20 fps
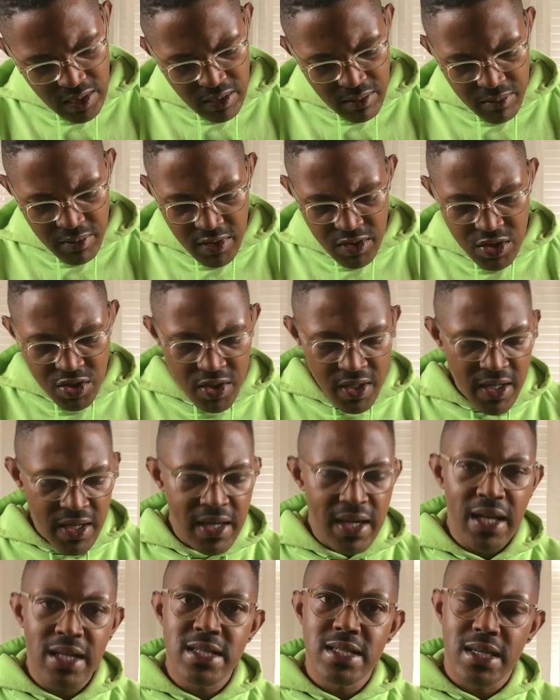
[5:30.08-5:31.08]
I'm trying
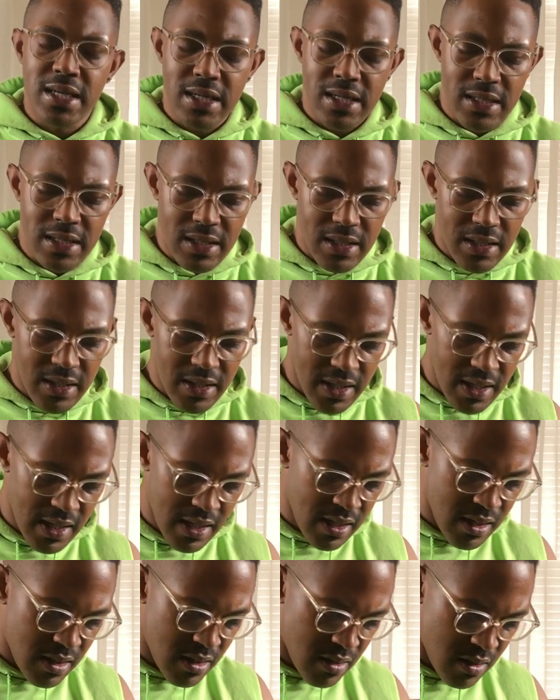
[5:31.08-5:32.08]
not to cut her
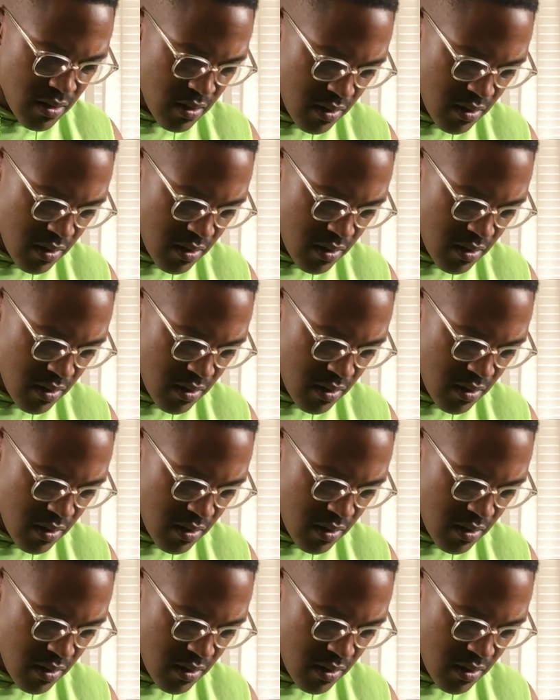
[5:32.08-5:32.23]
hair.